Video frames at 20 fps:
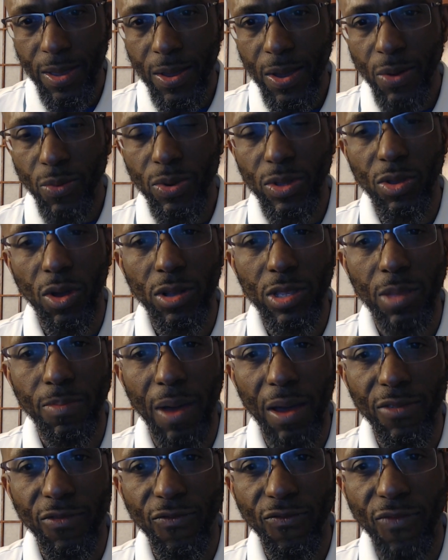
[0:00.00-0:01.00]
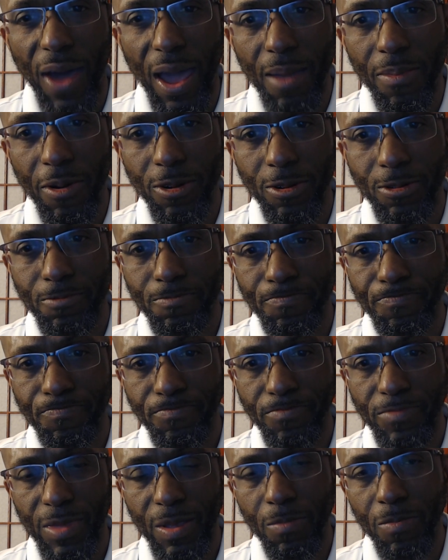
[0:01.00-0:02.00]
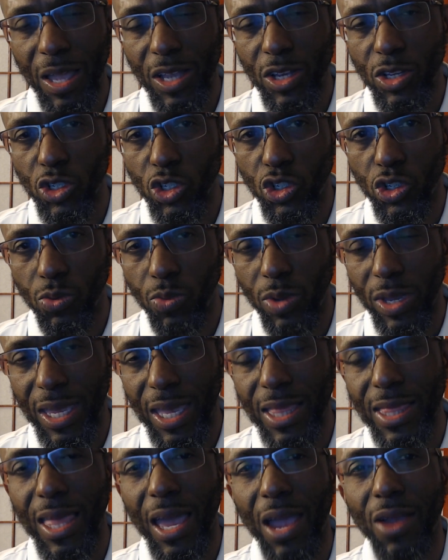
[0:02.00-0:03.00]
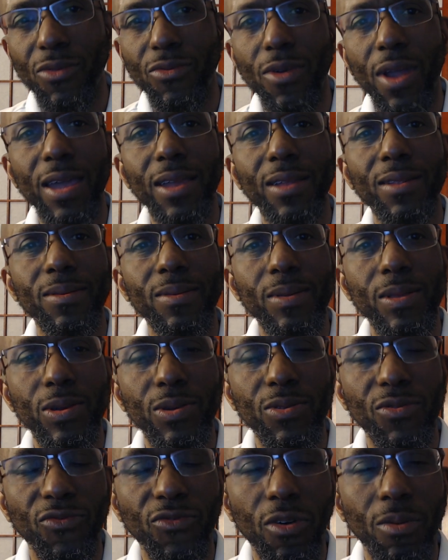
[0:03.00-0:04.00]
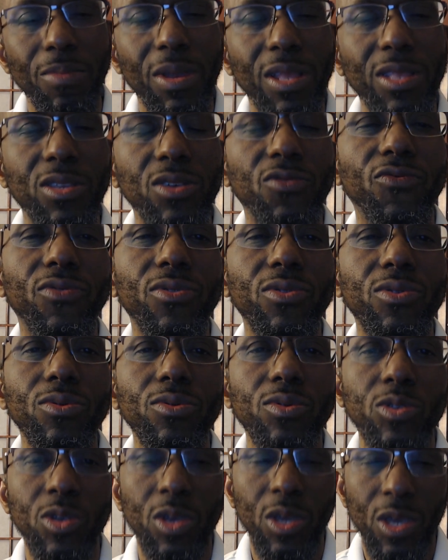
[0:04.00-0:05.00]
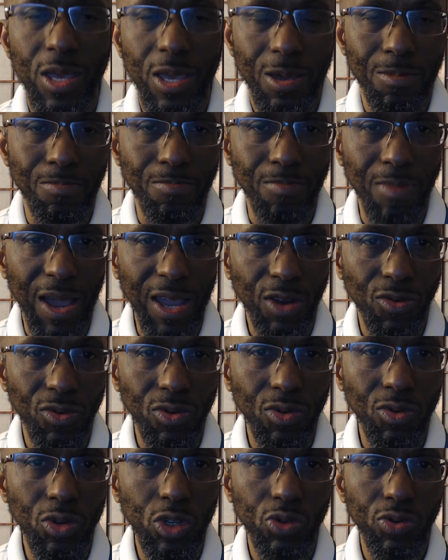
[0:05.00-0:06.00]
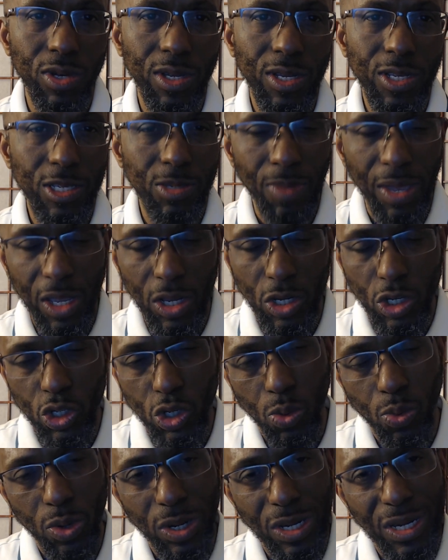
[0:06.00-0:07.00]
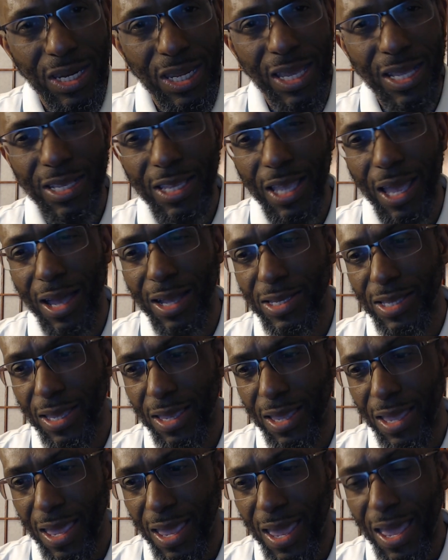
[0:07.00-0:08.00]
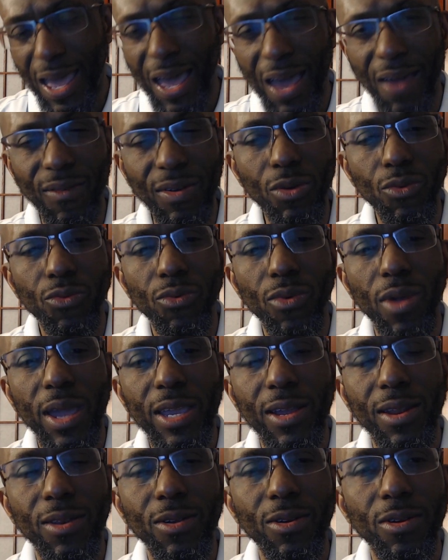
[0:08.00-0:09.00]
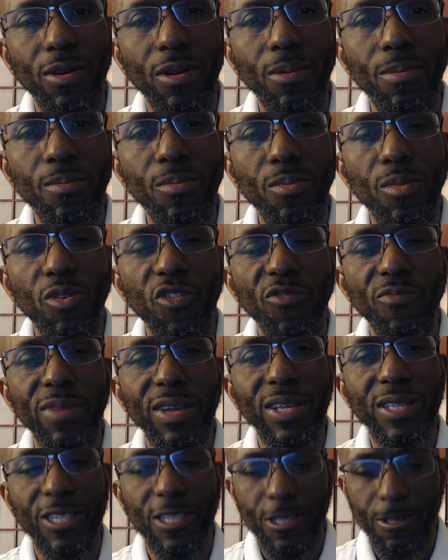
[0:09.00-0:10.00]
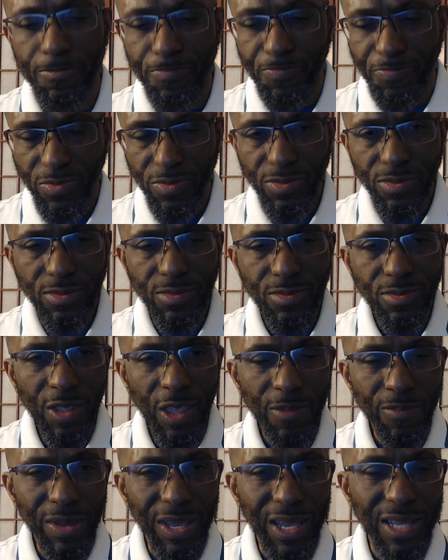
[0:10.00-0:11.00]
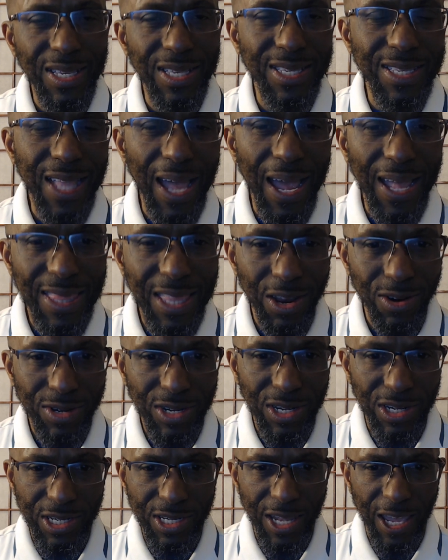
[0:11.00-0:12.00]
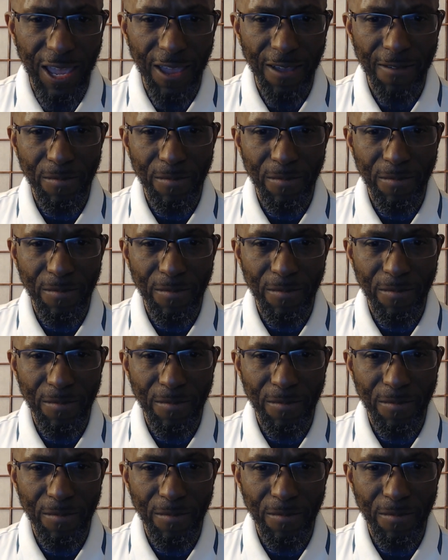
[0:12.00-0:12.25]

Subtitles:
We talked about fiber, making sure we get that right, good fermented foods, micronutrients, making sure we're detoxing, having regular movements, because it's not there to stay.